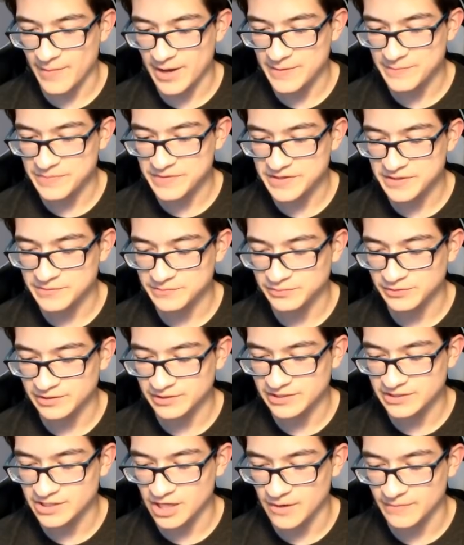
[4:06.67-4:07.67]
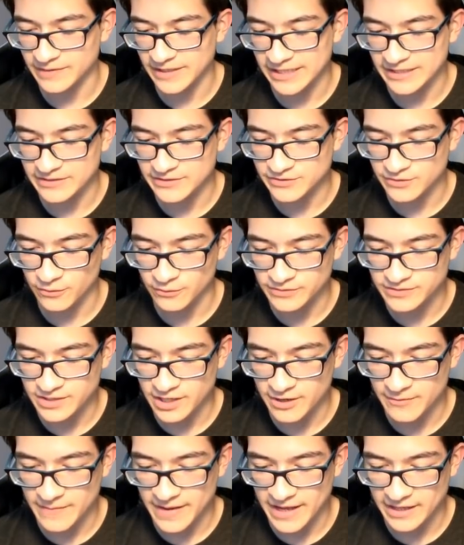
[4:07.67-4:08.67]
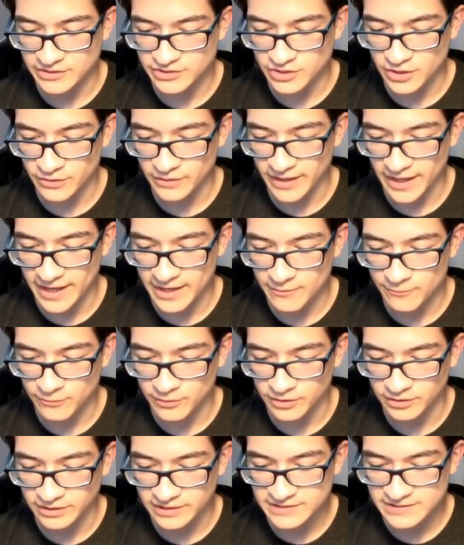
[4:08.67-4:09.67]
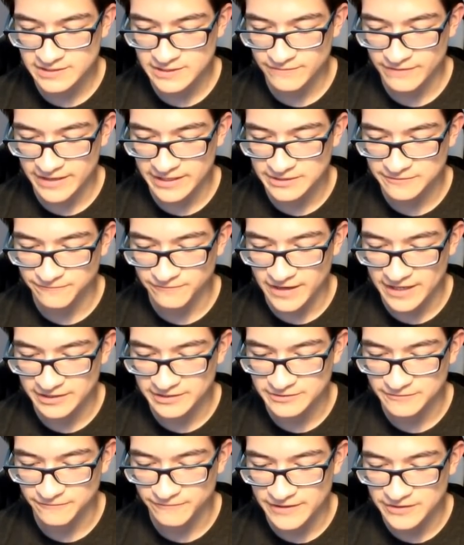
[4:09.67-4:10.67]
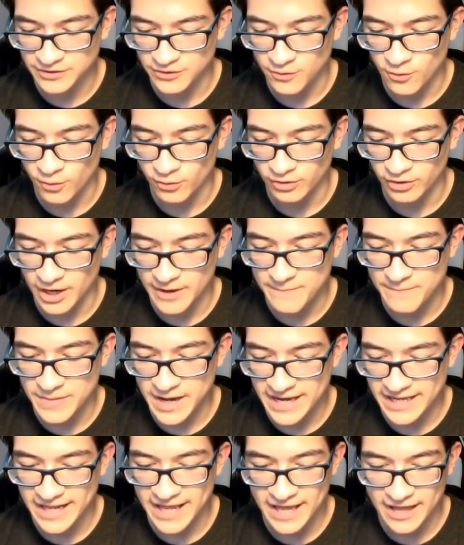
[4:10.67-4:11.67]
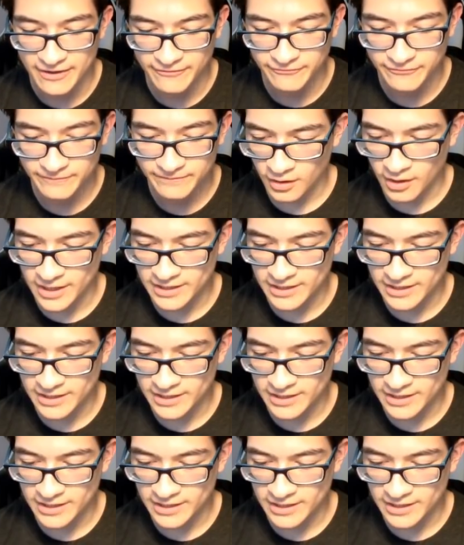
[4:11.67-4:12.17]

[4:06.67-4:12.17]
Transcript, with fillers: I might be completely dominated this whole entire match. Okay, well, let's see if I can finally defend a corner. I might have.